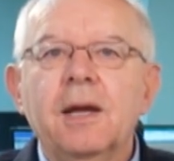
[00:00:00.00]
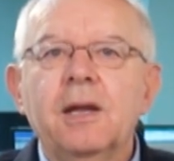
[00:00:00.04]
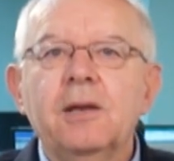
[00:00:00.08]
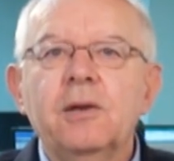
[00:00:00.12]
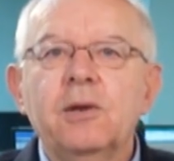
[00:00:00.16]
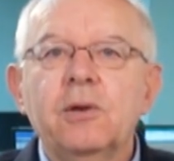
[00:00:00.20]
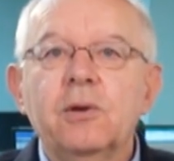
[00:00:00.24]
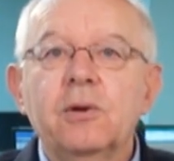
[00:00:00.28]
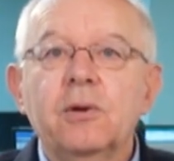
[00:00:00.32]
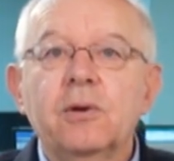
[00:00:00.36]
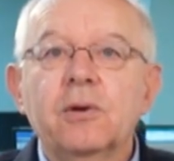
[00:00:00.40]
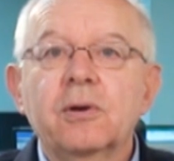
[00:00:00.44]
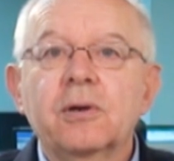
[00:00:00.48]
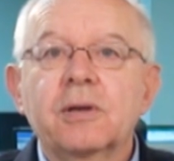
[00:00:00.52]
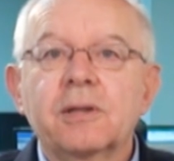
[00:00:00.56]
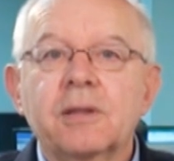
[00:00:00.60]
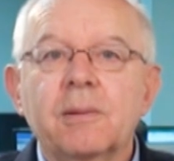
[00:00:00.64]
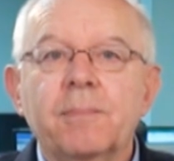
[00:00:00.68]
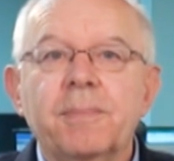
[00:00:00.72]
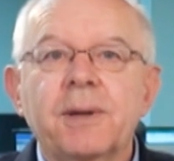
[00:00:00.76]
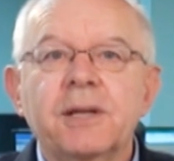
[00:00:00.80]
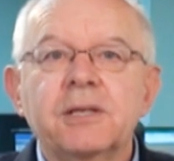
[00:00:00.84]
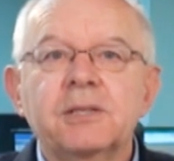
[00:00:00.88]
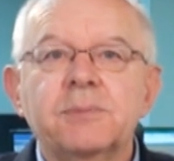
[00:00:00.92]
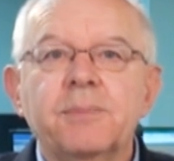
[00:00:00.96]
In New York,
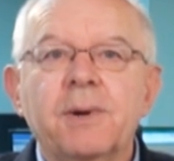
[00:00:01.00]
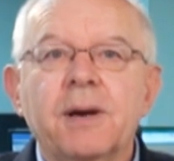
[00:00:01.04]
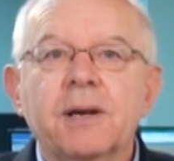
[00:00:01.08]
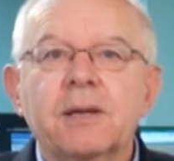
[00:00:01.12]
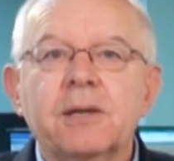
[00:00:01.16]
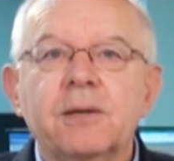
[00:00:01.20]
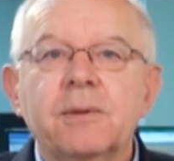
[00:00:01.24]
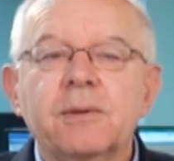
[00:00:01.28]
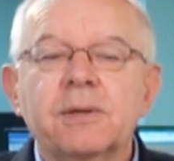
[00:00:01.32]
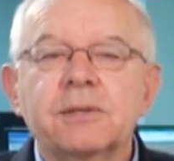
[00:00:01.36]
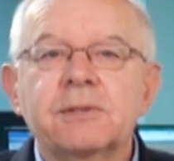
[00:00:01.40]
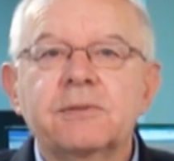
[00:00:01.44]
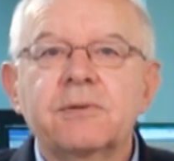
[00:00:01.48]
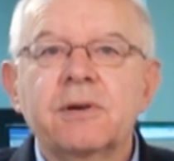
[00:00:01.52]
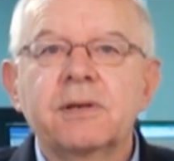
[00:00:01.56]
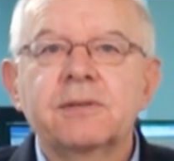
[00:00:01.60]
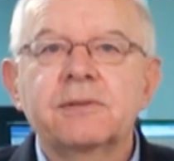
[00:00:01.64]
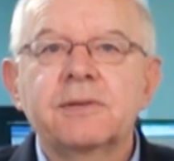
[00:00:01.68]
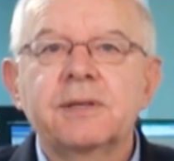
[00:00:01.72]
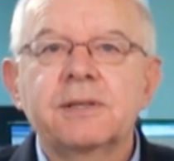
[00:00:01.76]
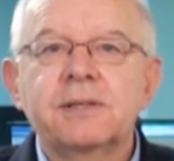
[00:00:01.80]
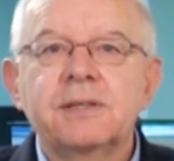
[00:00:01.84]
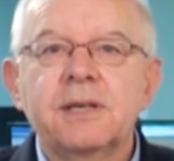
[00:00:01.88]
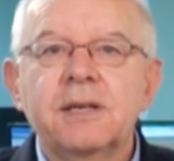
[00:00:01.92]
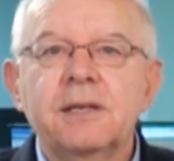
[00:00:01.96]
the benchmark US
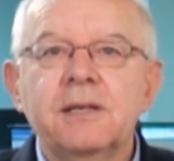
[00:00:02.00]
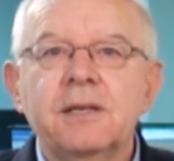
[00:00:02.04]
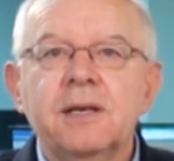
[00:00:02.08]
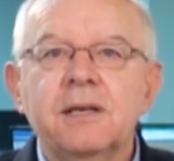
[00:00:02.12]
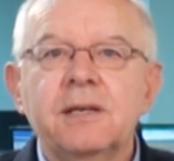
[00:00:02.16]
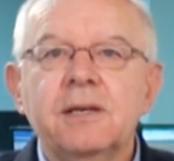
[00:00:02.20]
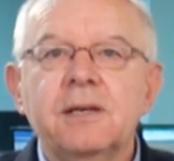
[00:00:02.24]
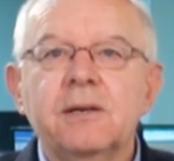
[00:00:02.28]
Treasury 10-year